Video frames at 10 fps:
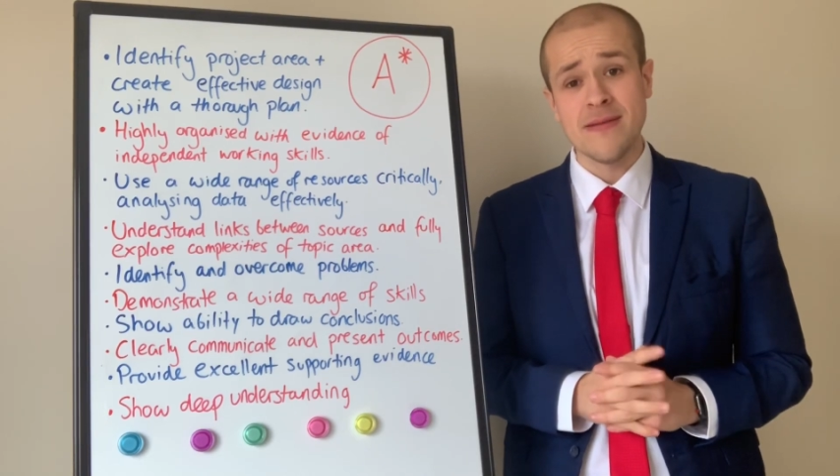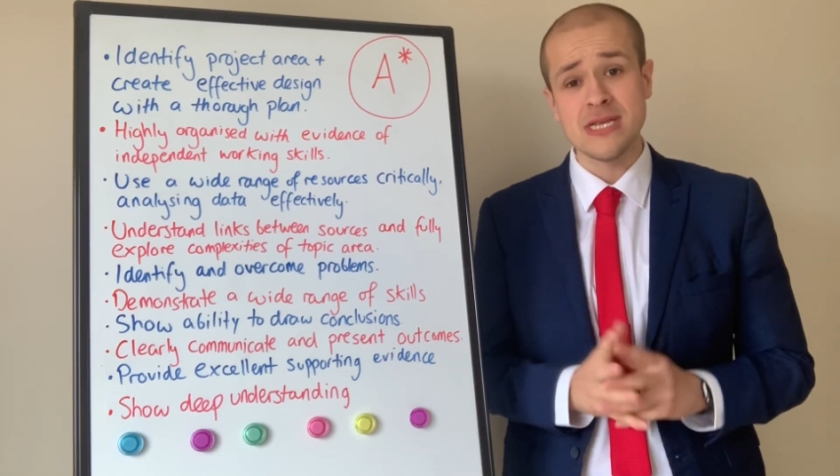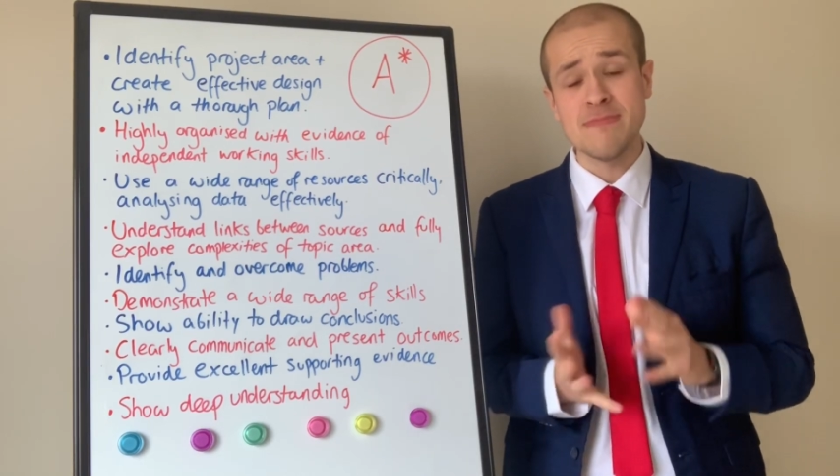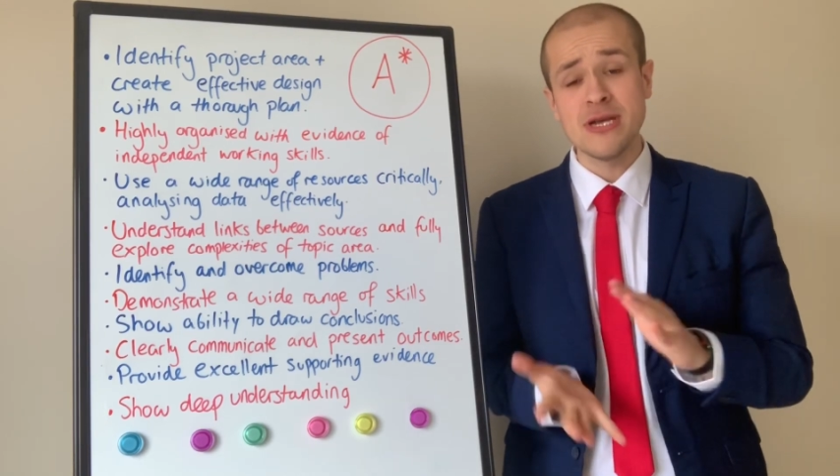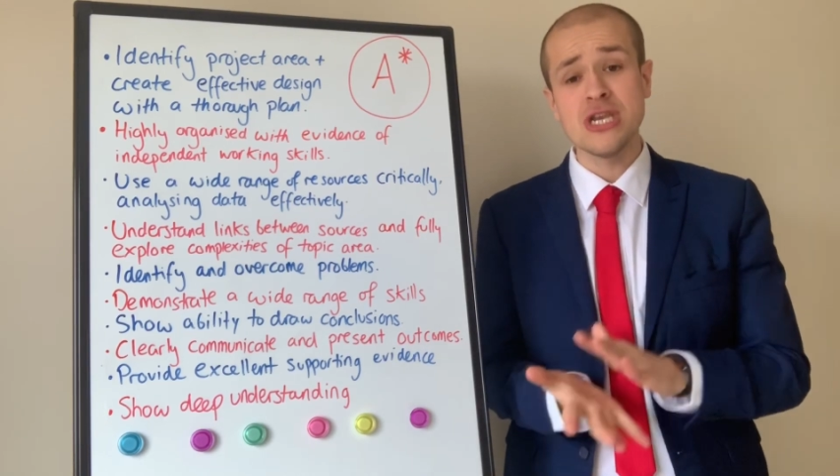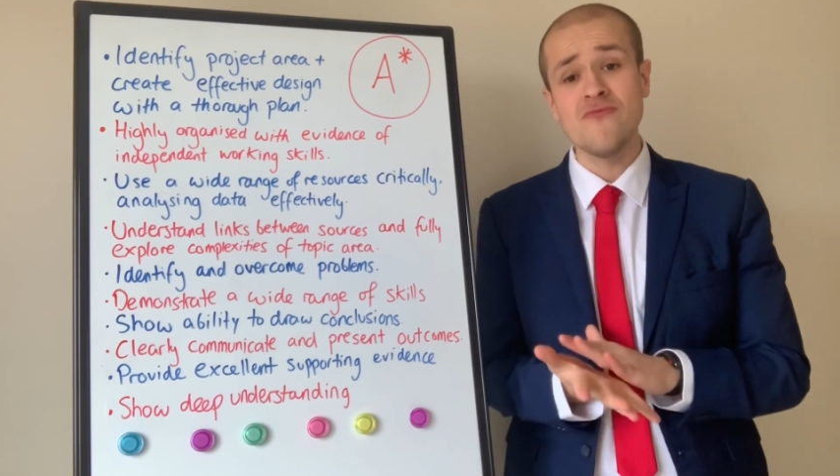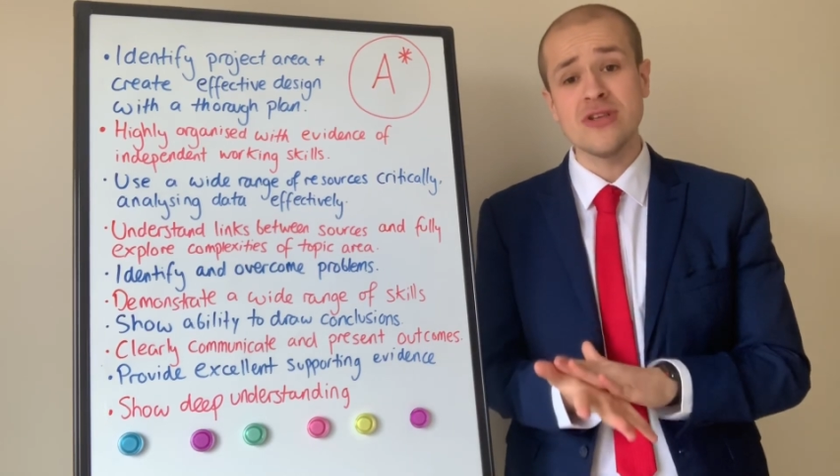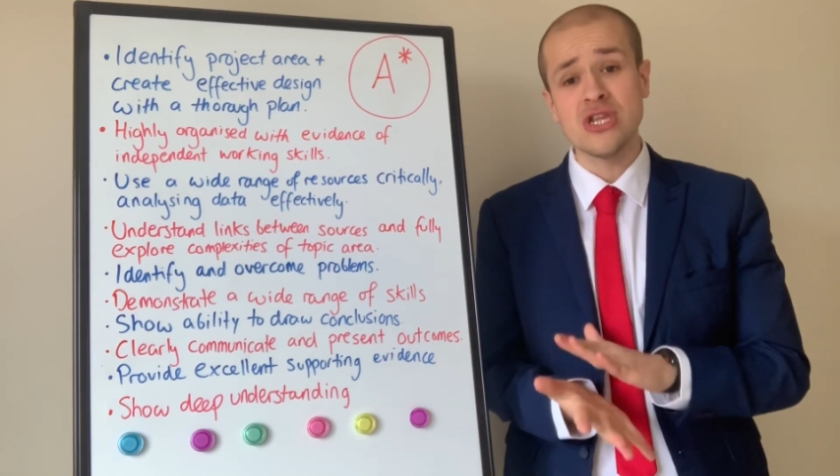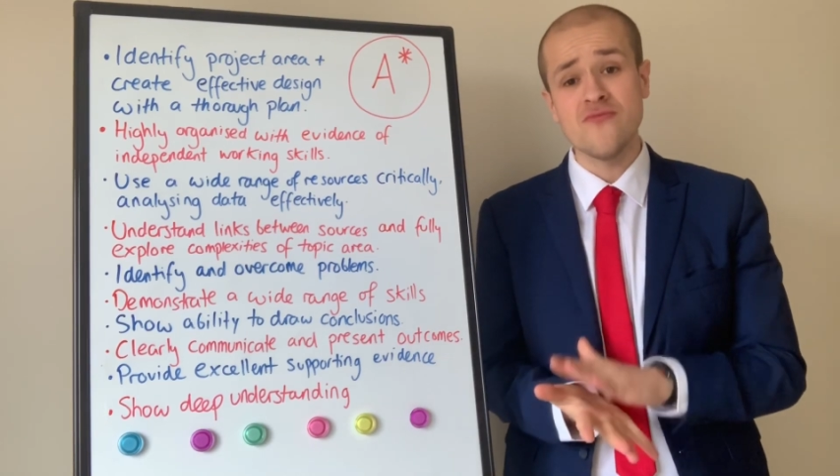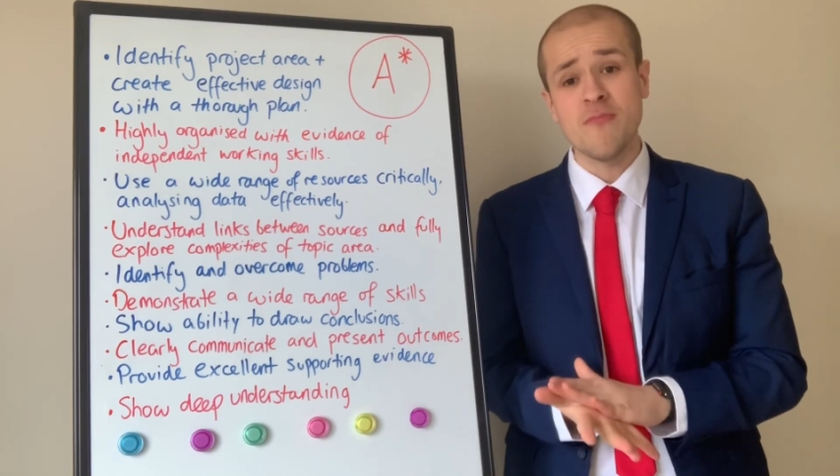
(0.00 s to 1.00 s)
especially
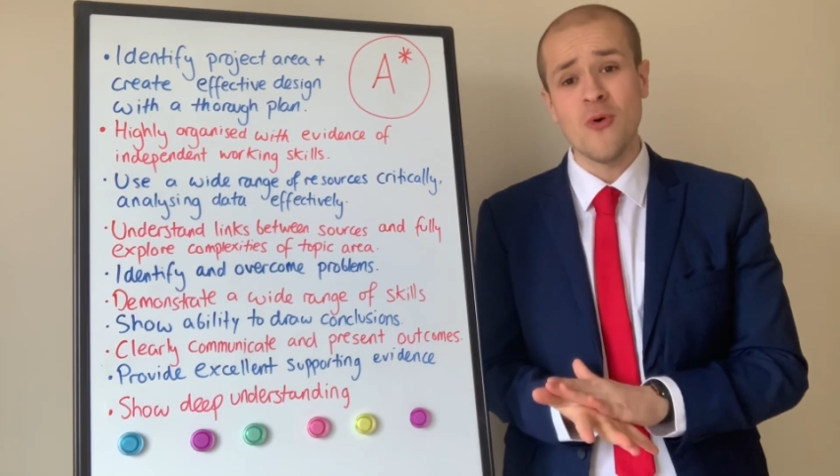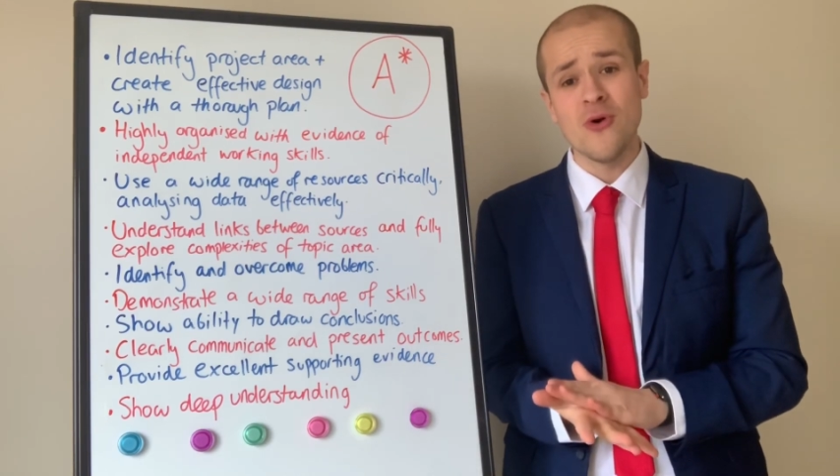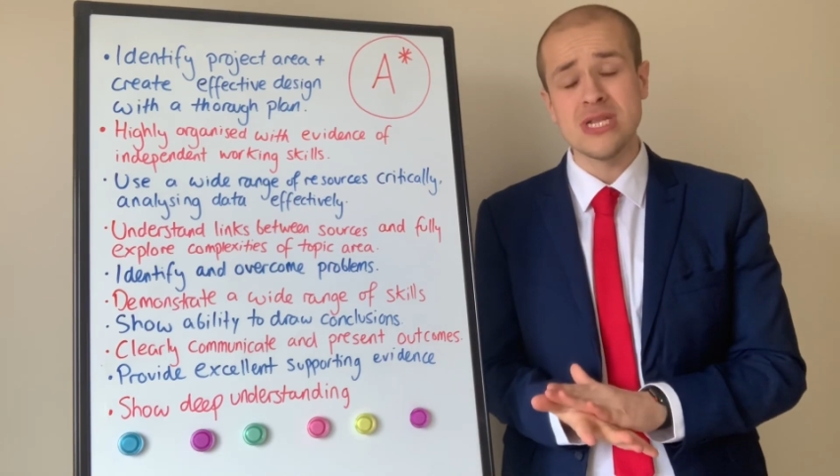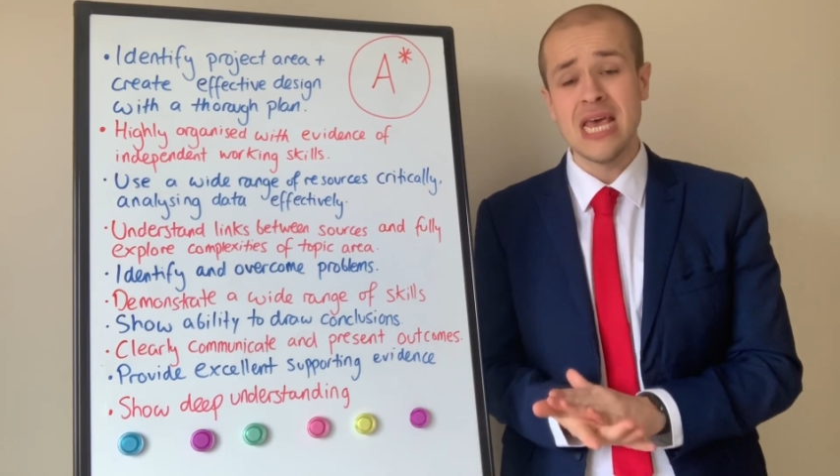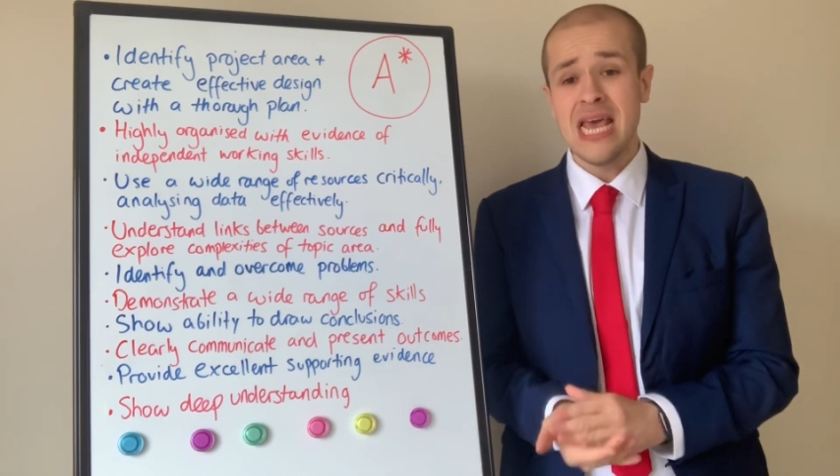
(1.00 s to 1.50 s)
written reports,